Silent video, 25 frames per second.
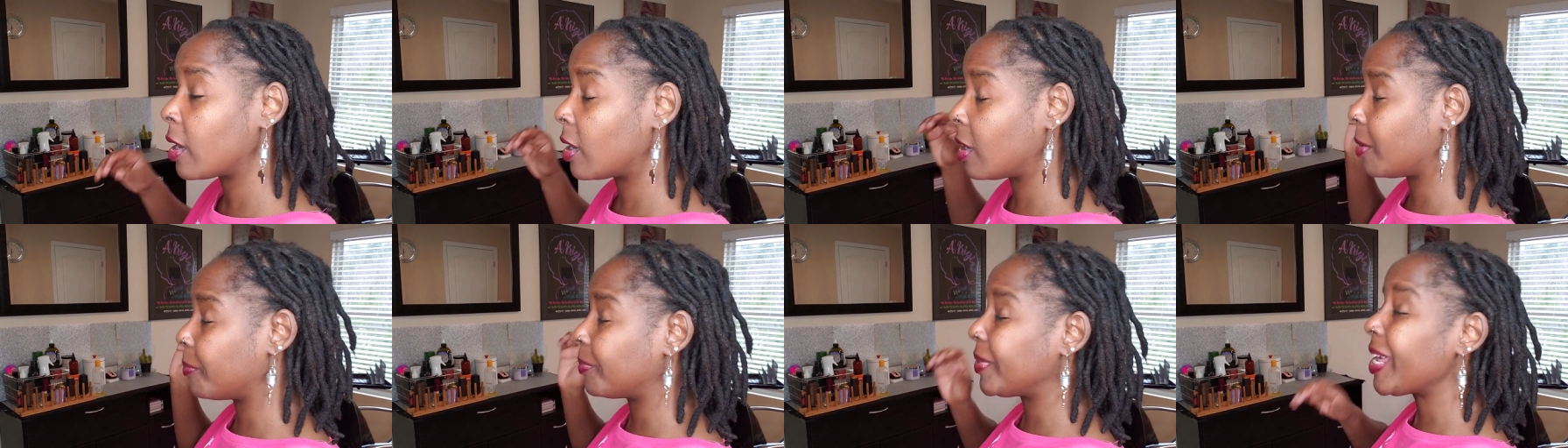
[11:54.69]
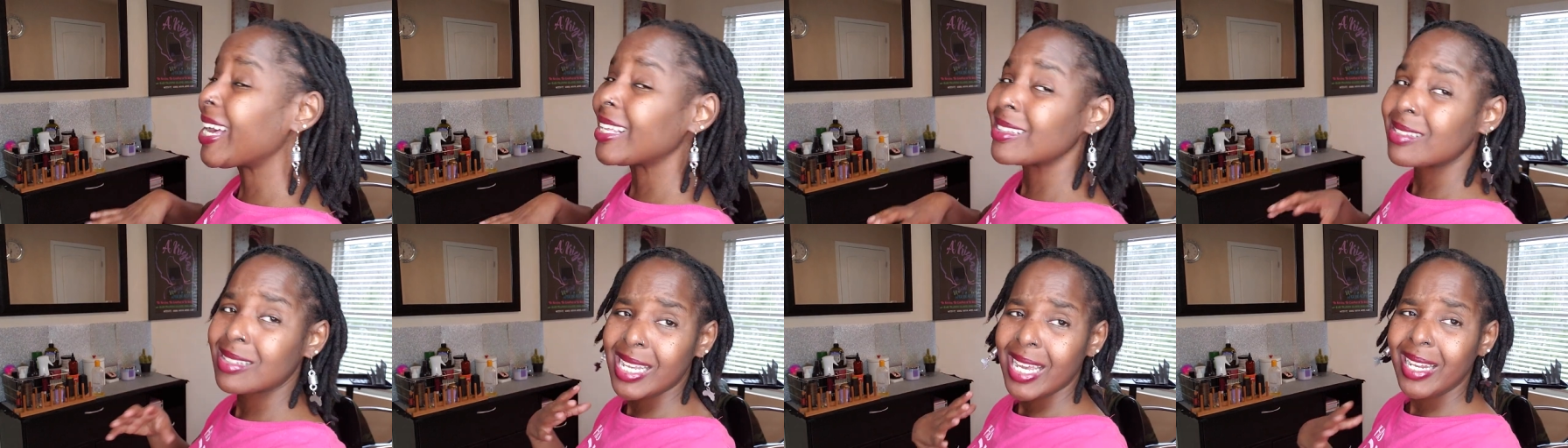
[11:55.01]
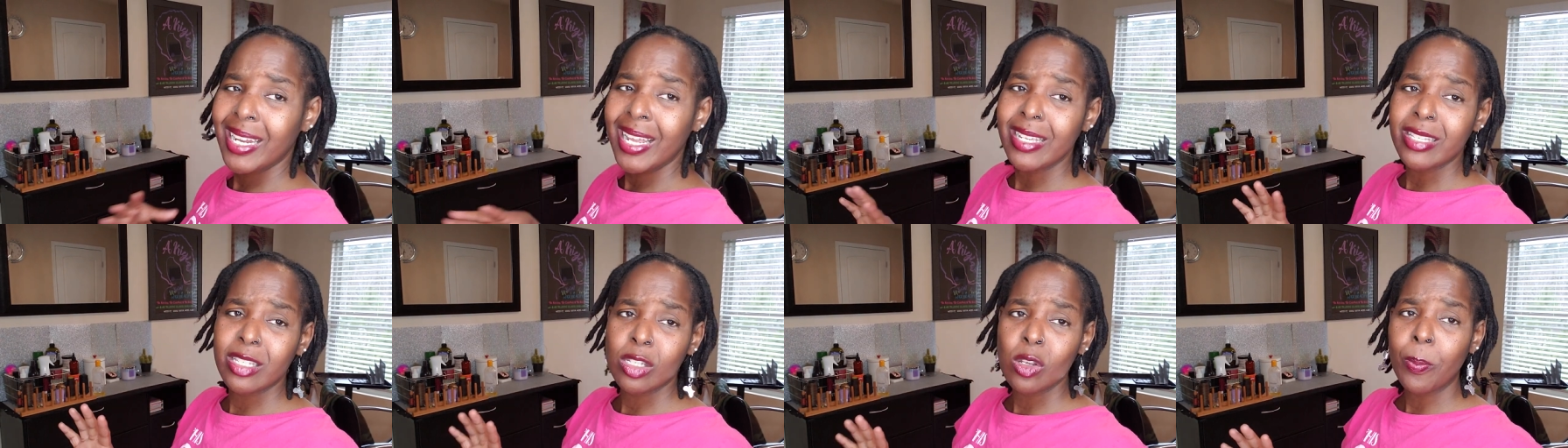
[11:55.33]
Um, not saying
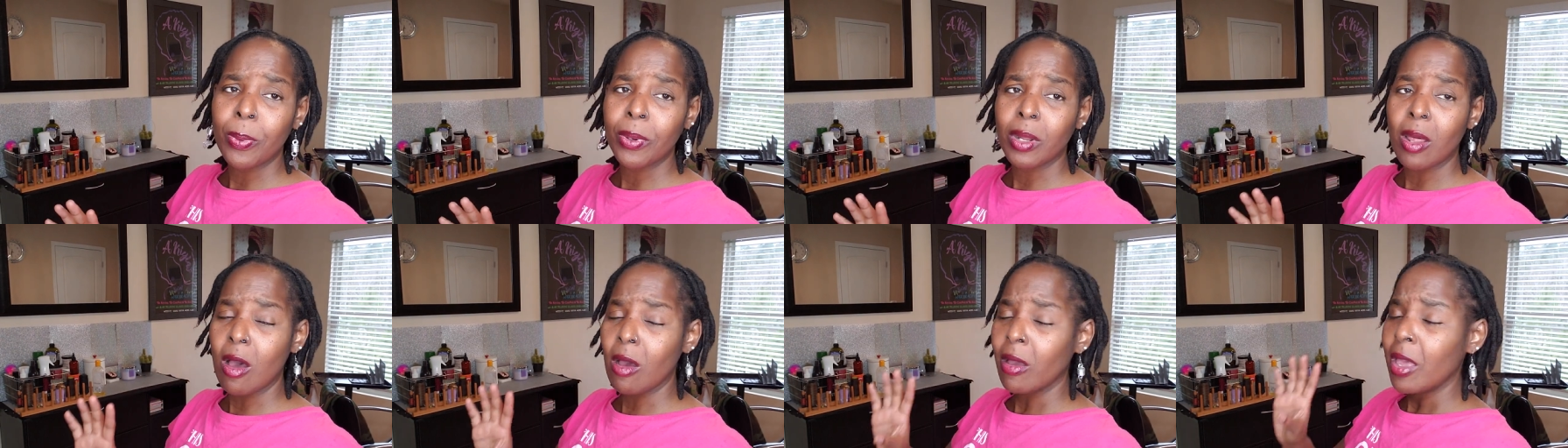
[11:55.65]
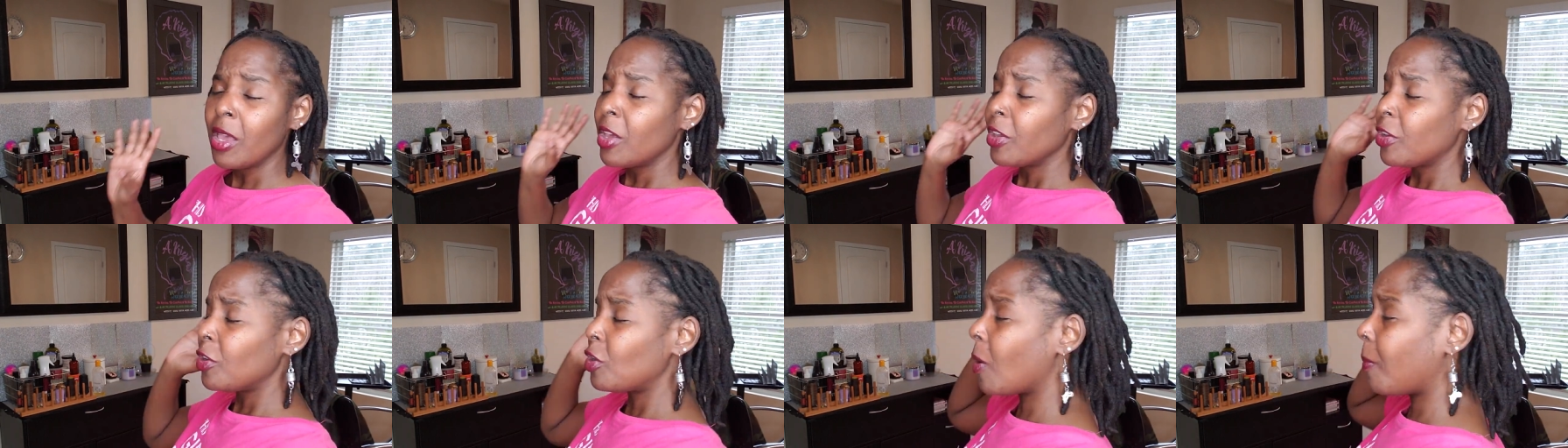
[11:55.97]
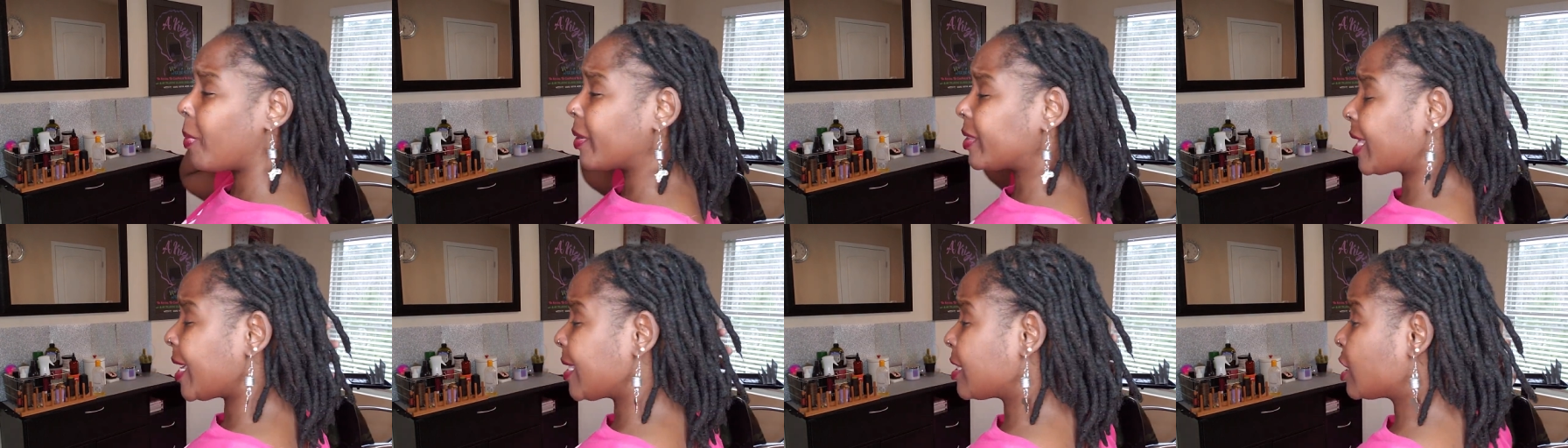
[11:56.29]
they super long, you know,
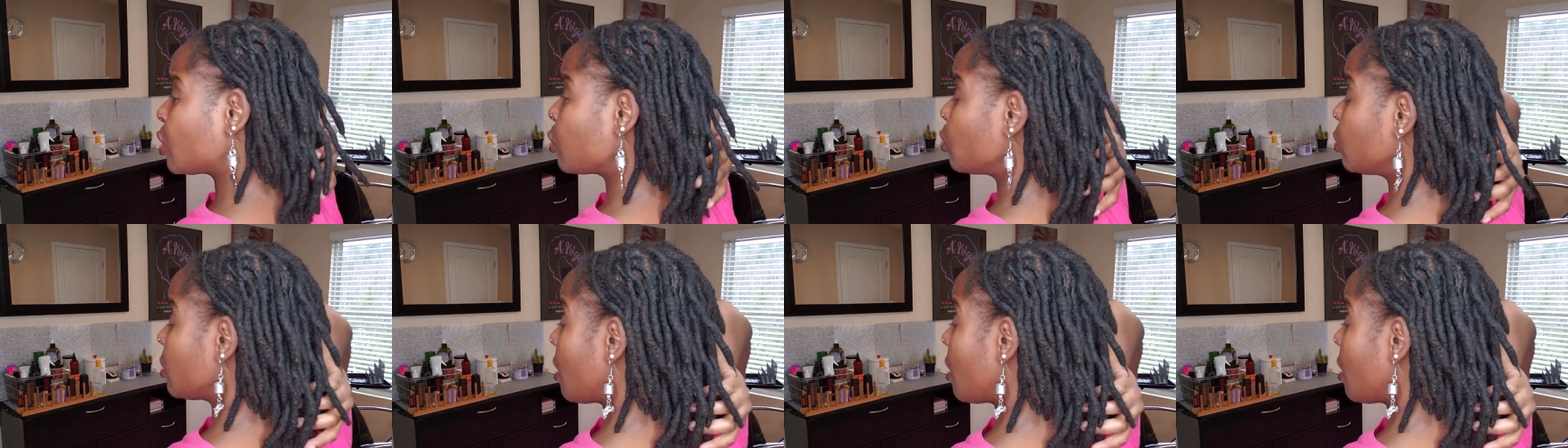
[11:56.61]
but they too